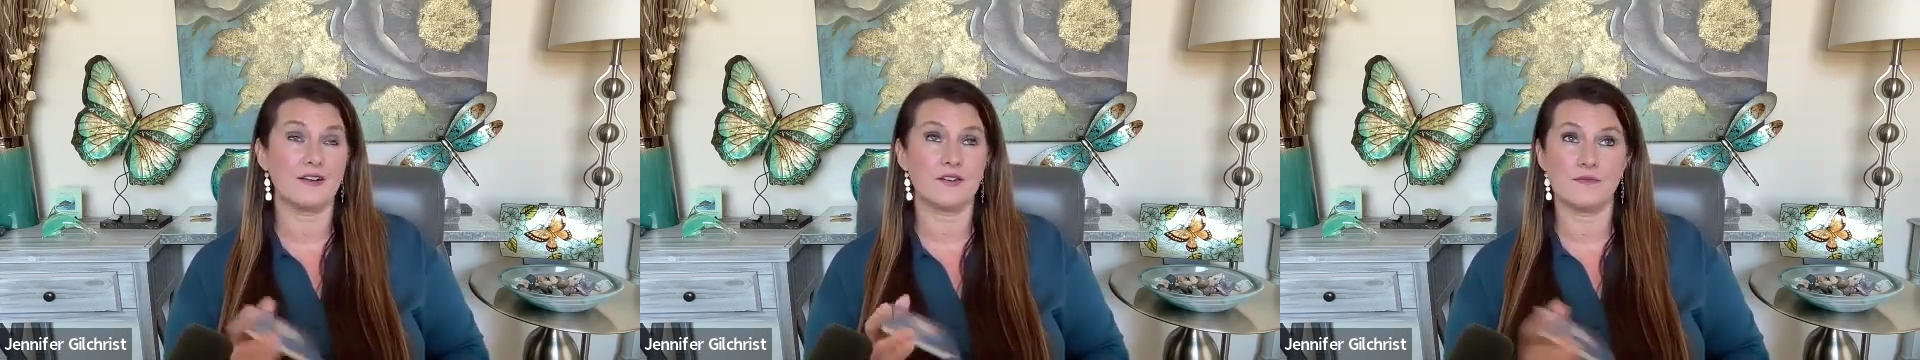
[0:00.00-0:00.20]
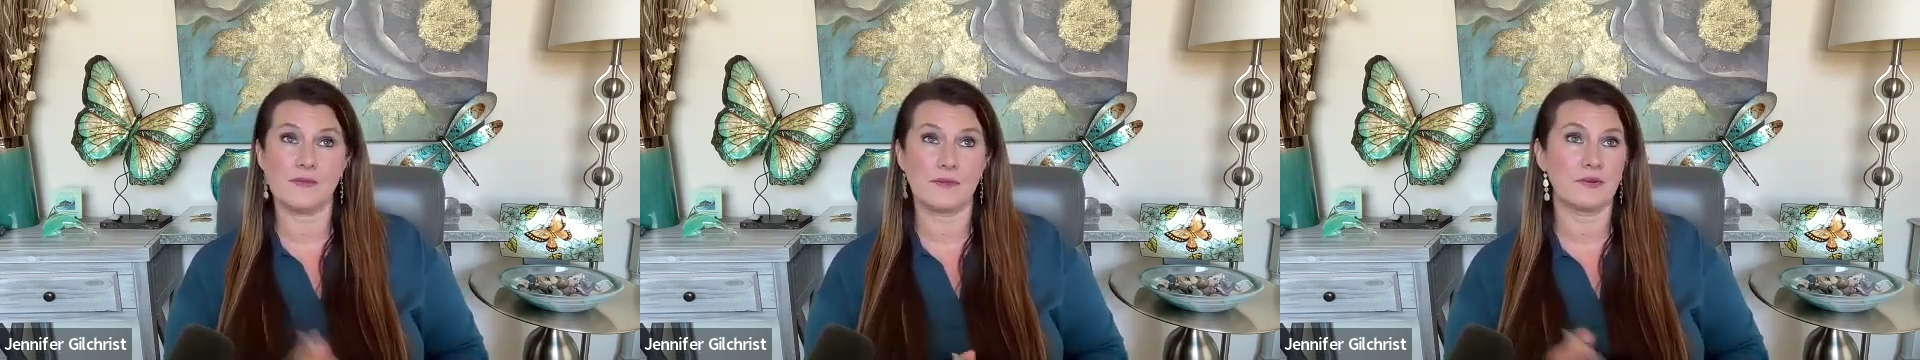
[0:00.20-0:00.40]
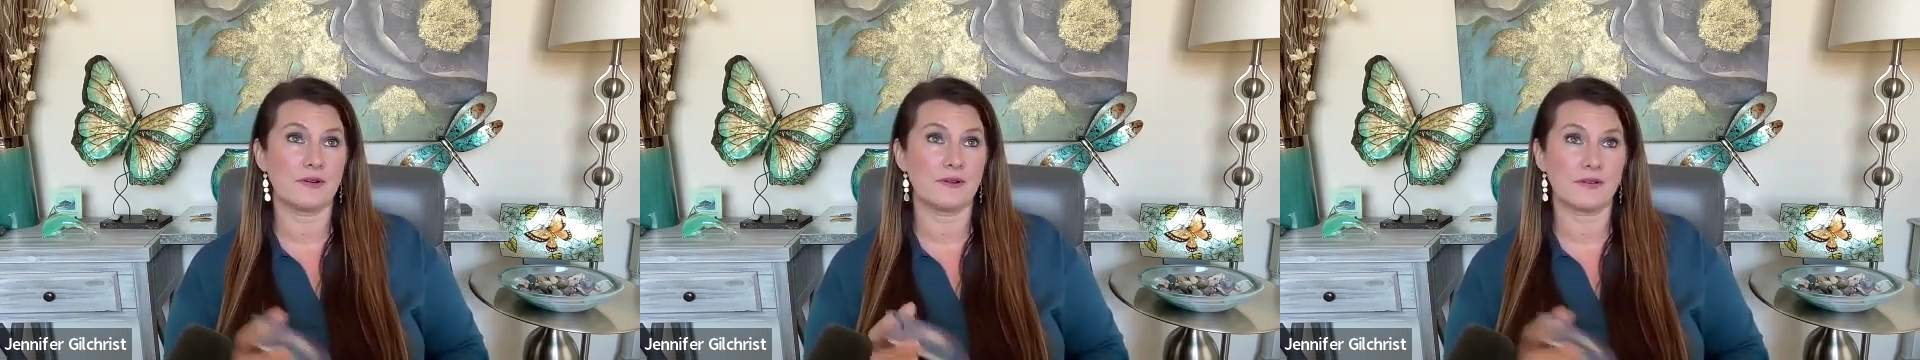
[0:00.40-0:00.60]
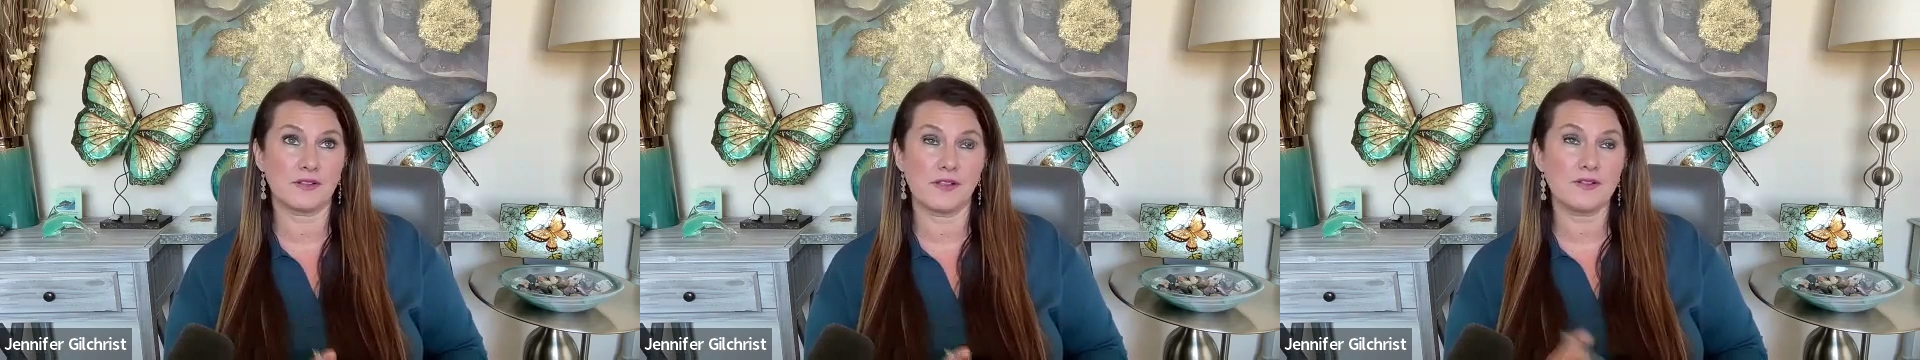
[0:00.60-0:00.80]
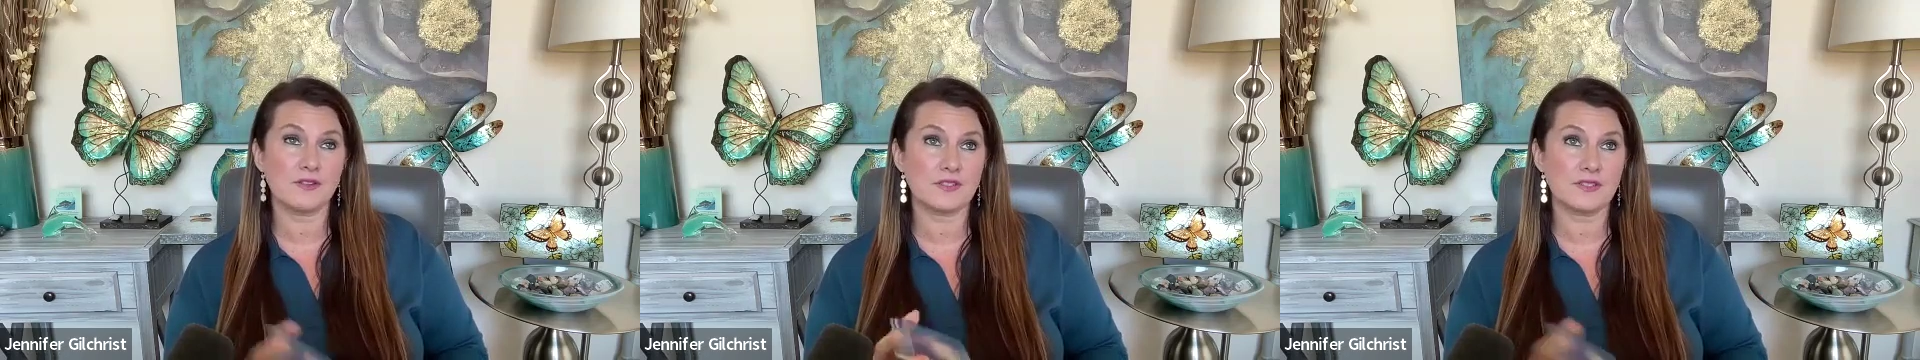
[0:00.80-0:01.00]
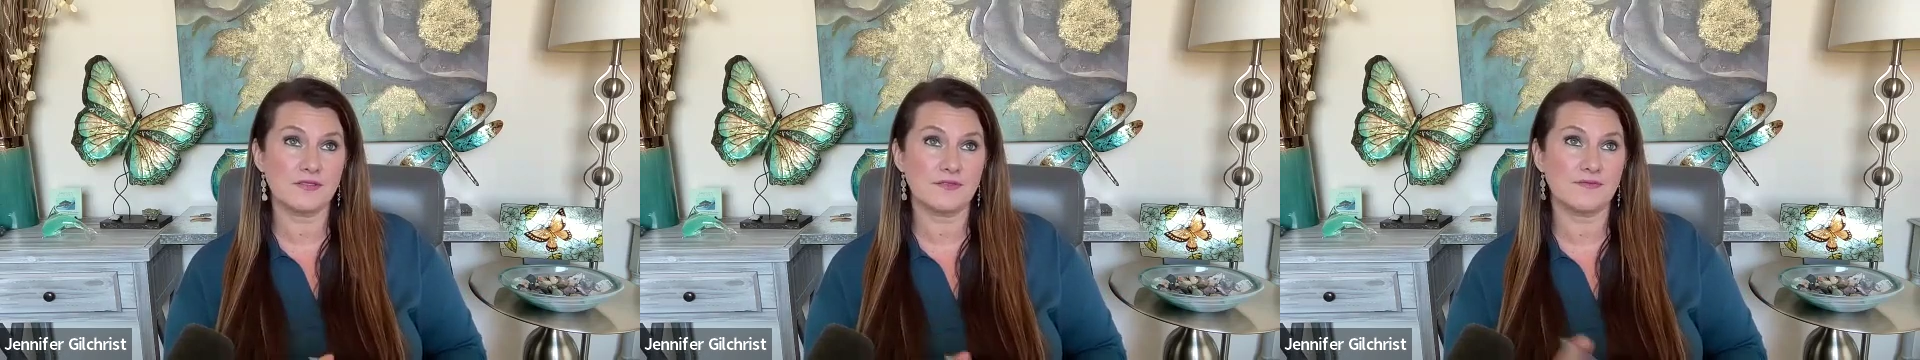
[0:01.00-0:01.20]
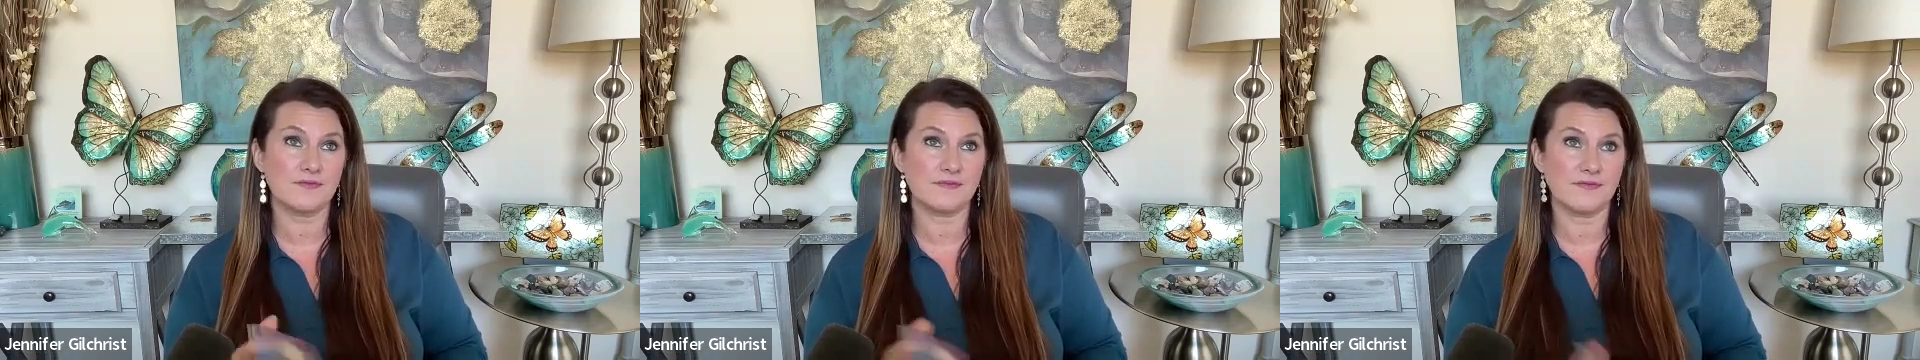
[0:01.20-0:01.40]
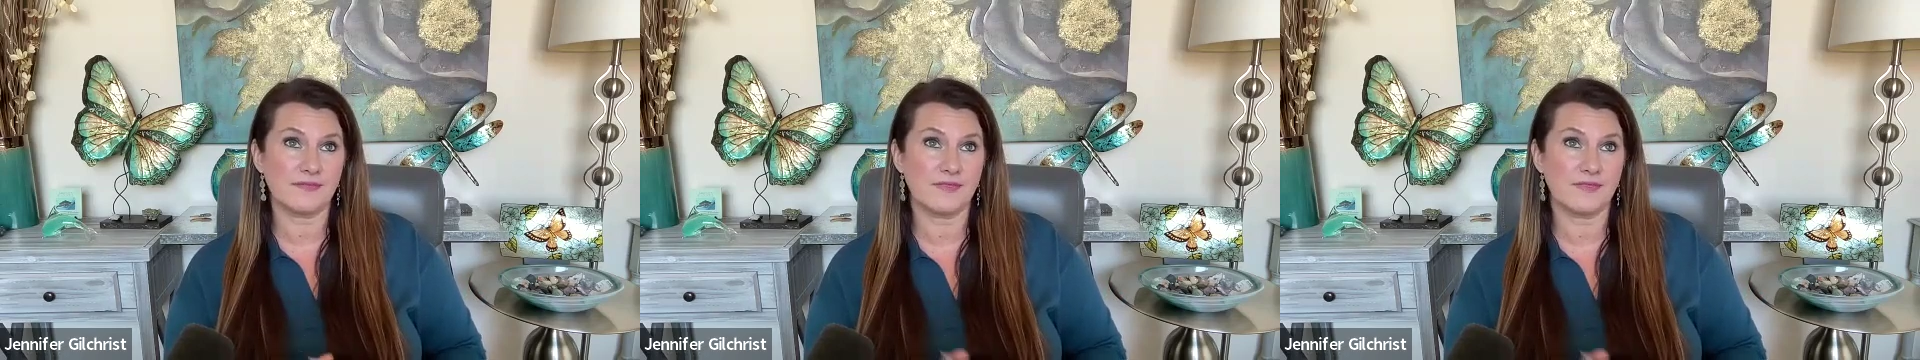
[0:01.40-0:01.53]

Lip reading: don't remember, close to,